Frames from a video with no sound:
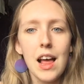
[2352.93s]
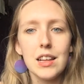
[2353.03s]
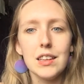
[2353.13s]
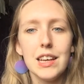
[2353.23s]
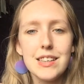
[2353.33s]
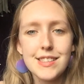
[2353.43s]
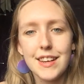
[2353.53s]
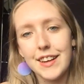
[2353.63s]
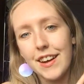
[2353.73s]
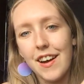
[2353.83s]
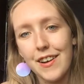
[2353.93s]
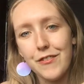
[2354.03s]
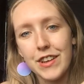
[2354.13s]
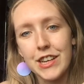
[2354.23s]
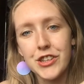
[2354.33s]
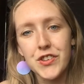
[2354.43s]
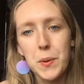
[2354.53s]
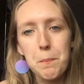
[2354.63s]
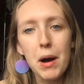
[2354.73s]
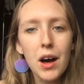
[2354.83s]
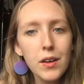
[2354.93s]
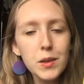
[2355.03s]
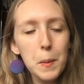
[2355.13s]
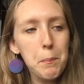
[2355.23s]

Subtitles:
Last night I finished Pulp,